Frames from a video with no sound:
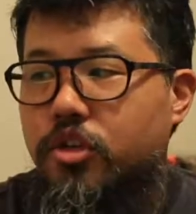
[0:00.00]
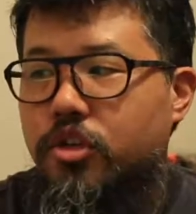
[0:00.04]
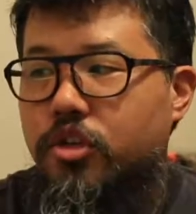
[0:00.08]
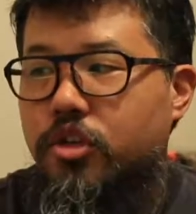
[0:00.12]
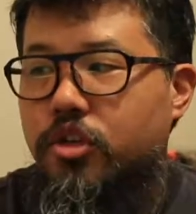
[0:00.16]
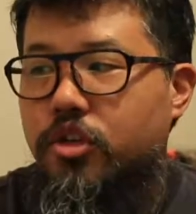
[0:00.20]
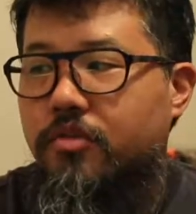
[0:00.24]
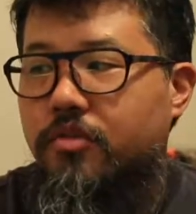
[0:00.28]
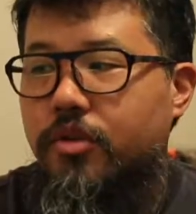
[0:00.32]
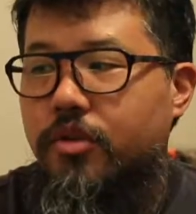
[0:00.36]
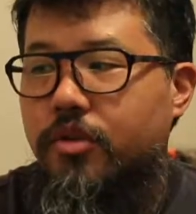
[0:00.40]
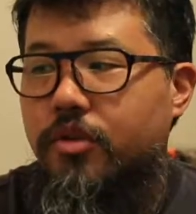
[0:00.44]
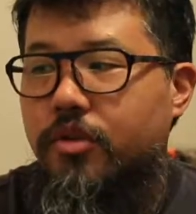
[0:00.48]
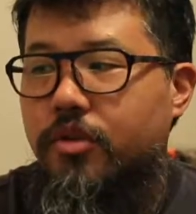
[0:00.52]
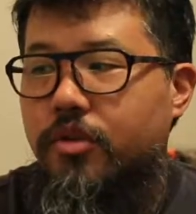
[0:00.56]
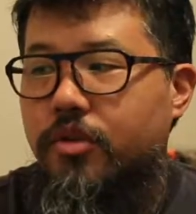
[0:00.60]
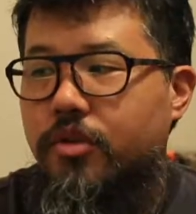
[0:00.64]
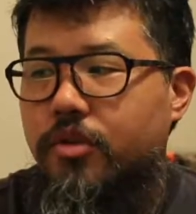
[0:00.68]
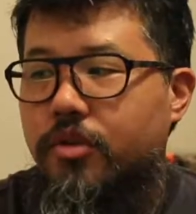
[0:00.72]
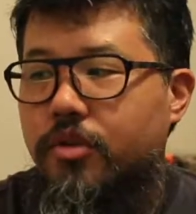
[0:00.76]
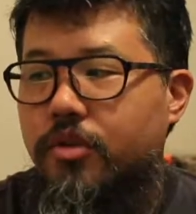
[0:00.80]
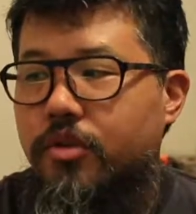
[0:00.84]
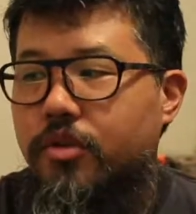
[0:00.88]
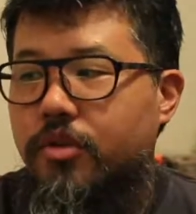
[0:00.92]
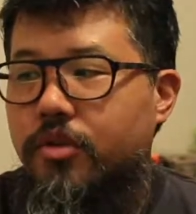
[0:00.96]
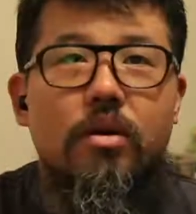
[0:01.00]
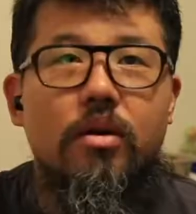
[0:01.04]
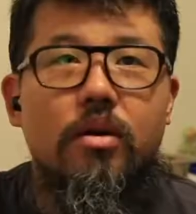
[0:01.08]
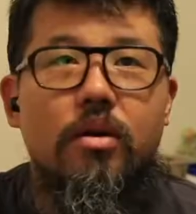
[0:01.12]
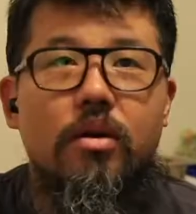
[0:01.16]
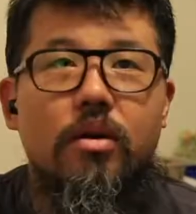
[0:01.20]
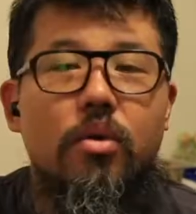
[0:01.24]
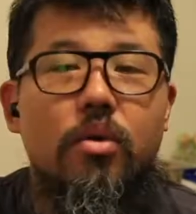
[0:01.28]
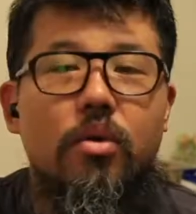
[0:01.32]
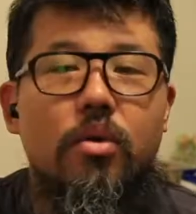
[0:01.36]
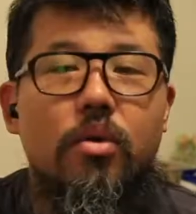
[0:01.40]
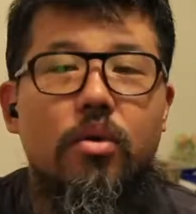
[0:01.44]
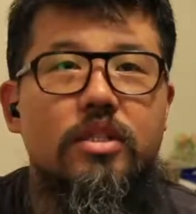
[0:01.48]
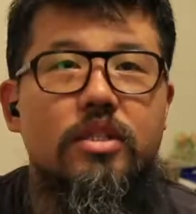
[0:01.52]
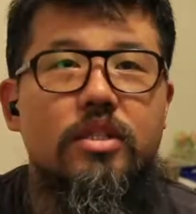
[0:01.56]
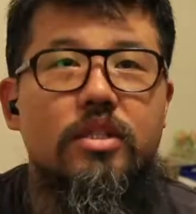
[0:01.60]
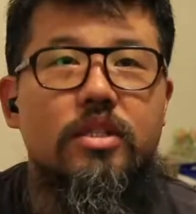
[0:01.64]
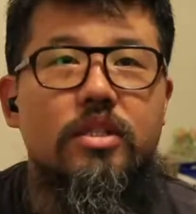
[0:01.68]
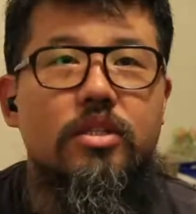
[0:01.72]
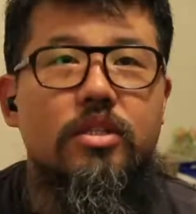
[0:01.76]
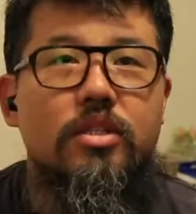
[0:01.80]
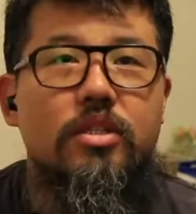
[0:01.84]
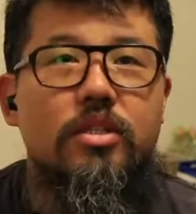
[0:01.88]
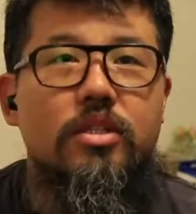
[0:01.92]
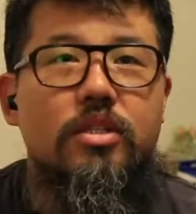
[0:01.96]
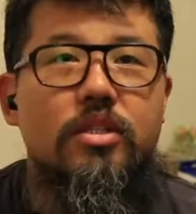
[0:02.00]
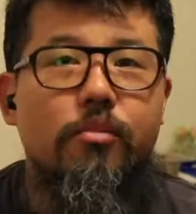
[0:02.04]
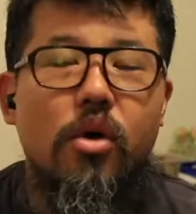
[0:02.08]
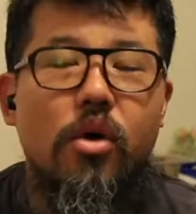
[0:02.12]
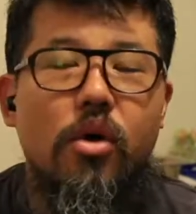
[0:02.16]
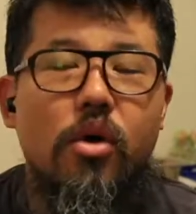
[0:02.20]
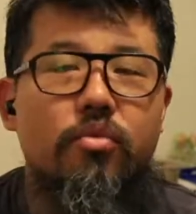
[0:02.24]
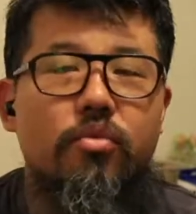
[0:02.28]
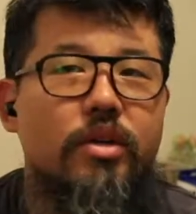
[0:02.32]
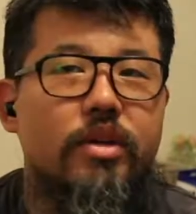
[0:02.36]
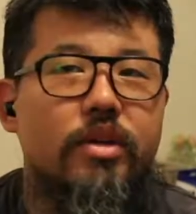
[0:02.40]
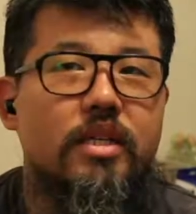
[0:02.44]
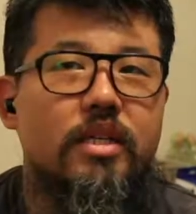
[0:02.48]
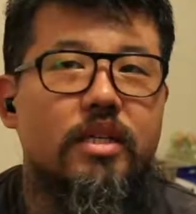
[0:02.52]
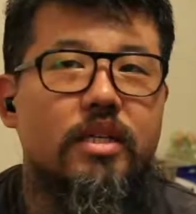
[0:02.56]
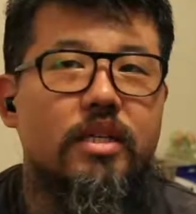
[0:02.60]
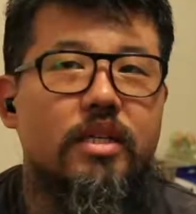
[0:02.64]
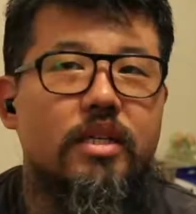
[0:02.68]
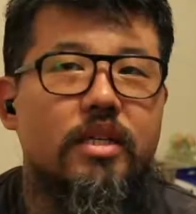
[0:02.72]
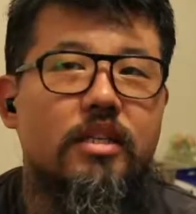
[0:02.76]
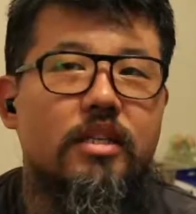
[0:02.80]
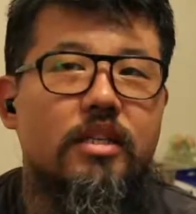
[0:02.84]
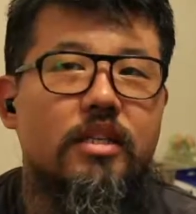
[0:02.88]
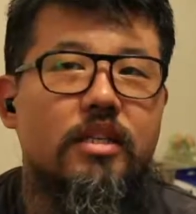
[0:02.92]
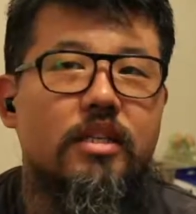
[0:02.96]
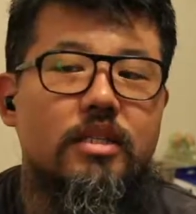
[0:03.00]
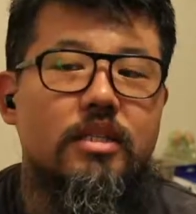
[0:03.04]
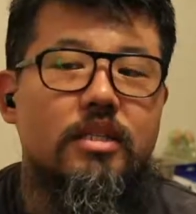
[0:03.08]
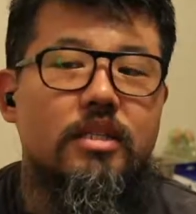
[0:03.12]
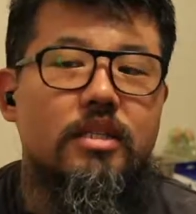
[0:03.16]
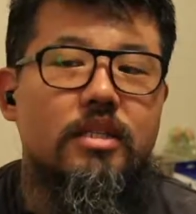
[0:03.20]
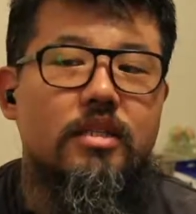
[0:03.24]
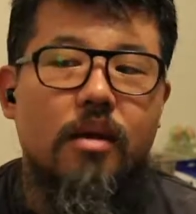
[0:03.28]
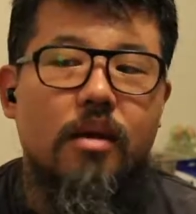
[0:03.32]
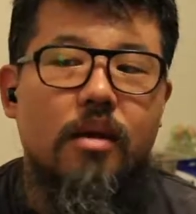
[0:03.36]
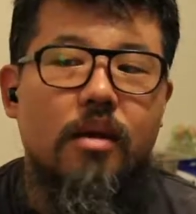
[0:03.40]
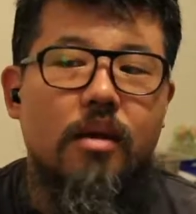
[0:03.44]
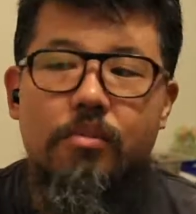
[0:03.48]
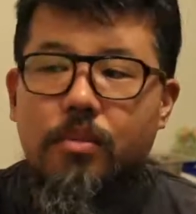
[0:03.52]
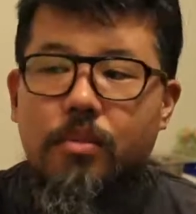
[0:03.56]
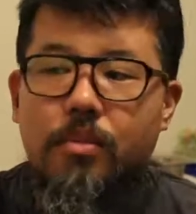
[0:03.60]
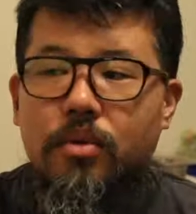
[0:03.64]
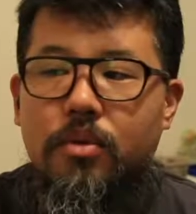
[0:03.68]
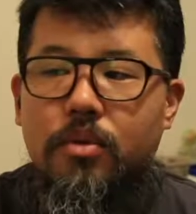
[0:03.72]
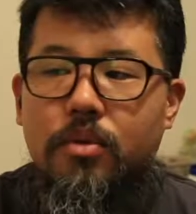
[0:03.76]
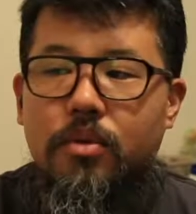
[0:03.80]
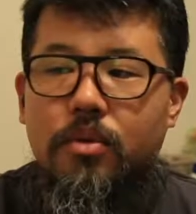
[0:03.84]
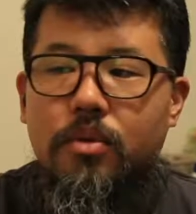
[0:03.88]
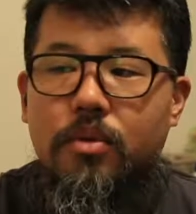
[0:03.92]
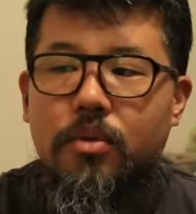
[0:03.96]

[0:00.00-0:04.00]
free to make your own decisions and own risk assessments, and some people